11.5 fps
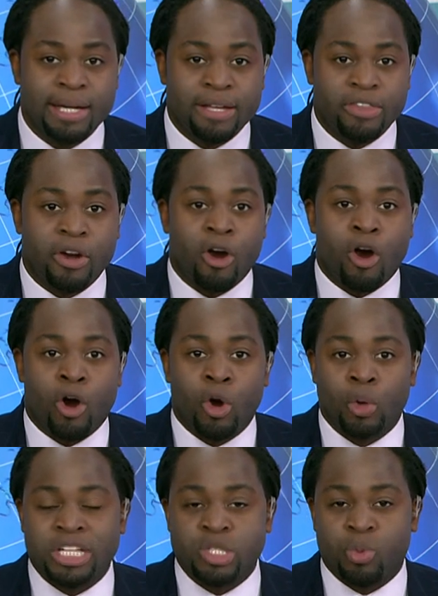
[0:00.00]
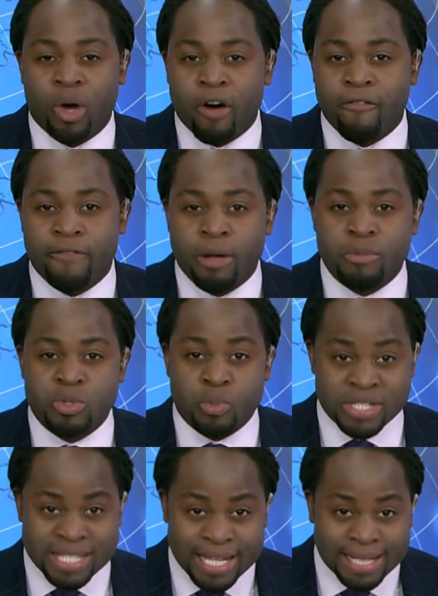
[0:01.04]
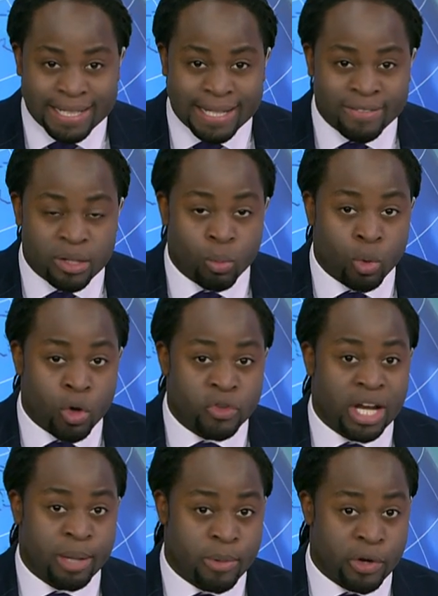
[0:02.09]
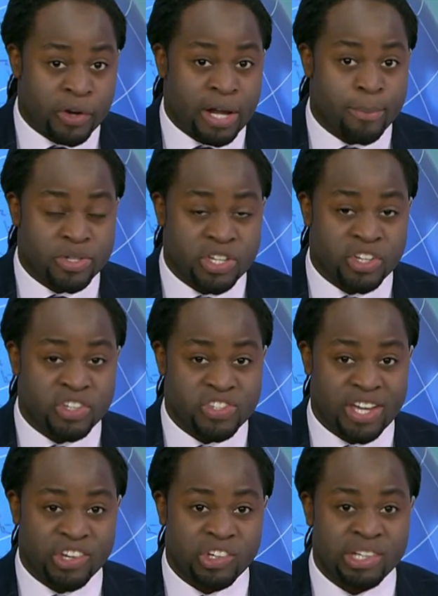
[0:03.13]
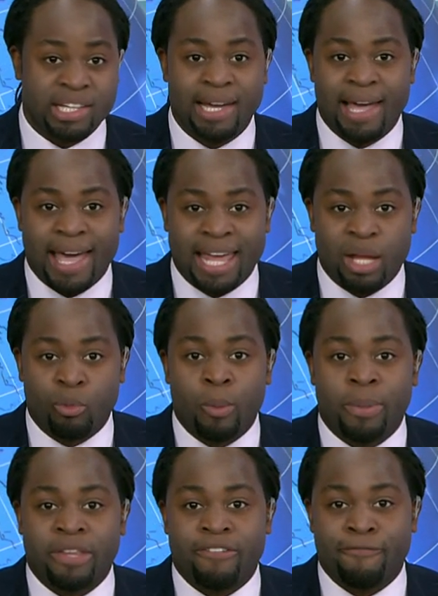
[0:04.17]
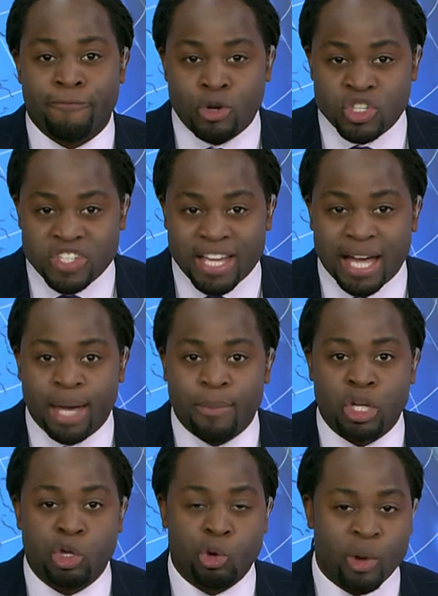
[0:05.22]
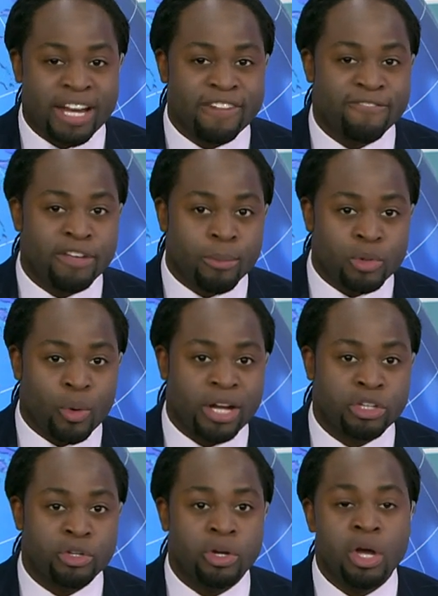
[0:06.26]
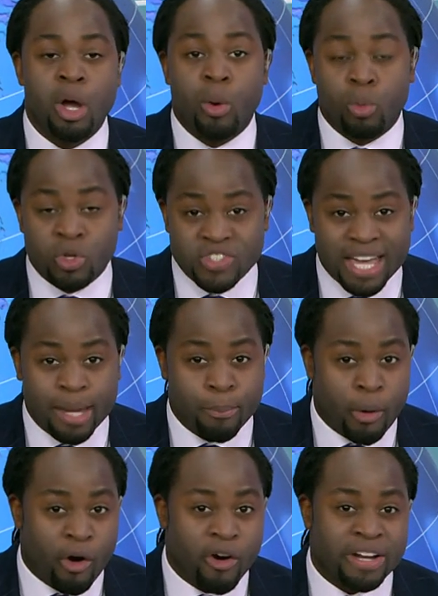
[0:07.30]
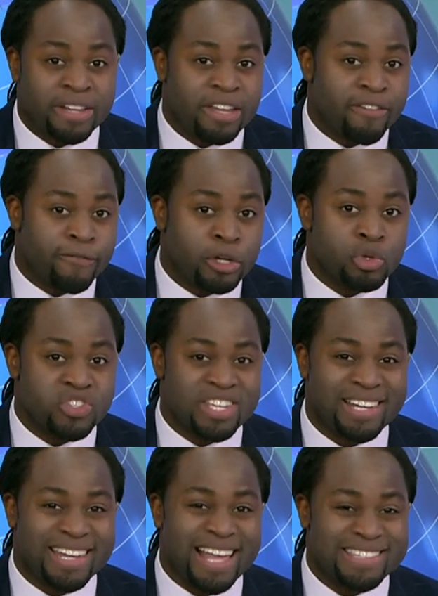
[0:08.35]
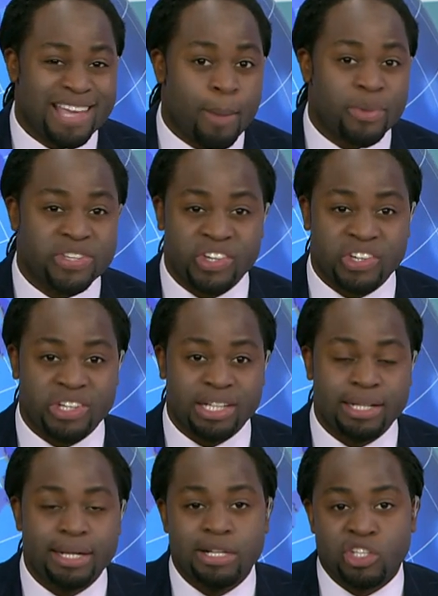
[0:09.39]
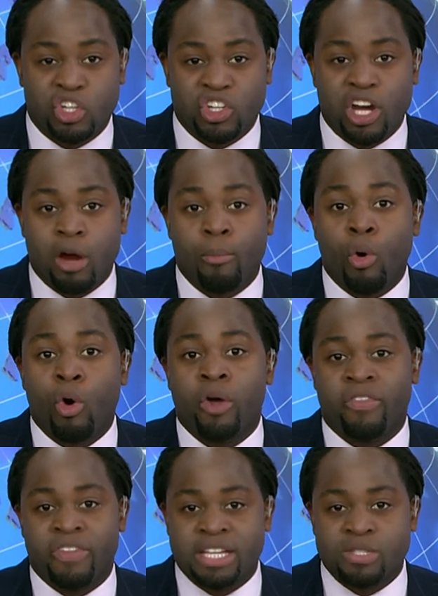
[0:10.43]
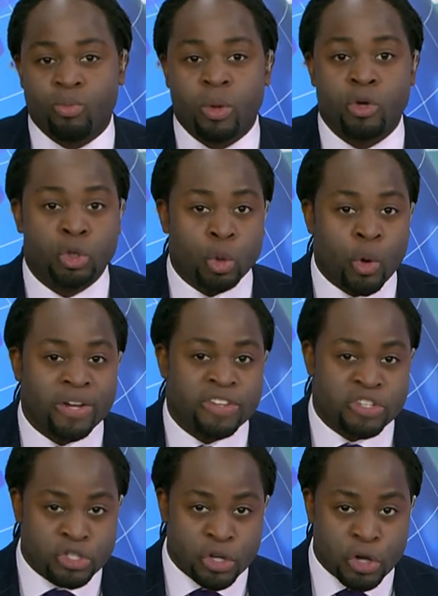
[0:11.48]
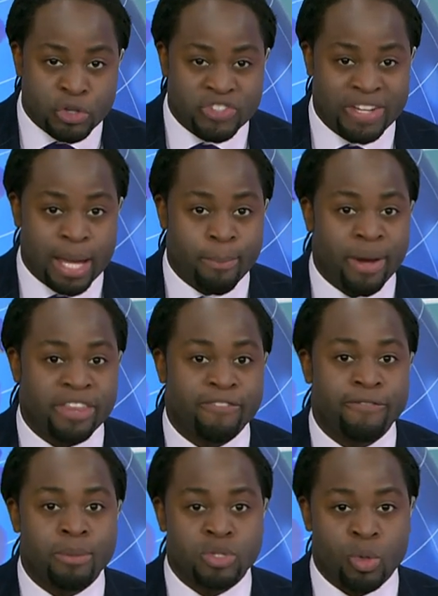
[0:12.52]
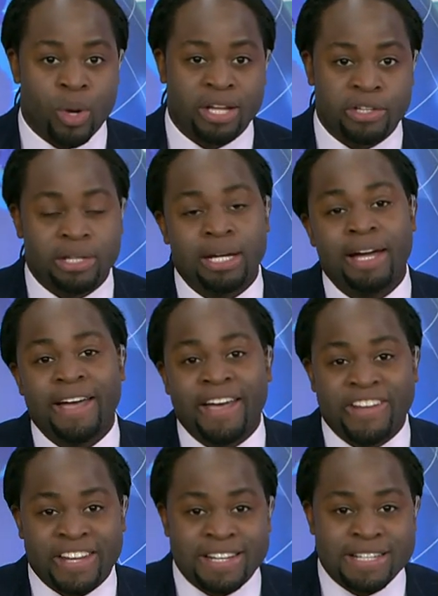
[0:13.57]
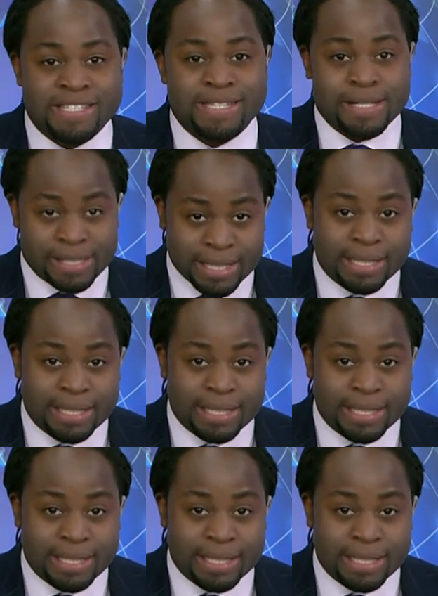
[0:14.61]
There are only 12 films presented in the World Documentary Competition section, and it will be the first time a Ukrainian film director will take part in the official Sundance competition. To share more on this, we are joined in the studio today by the film's director, Iryna Tsilyk.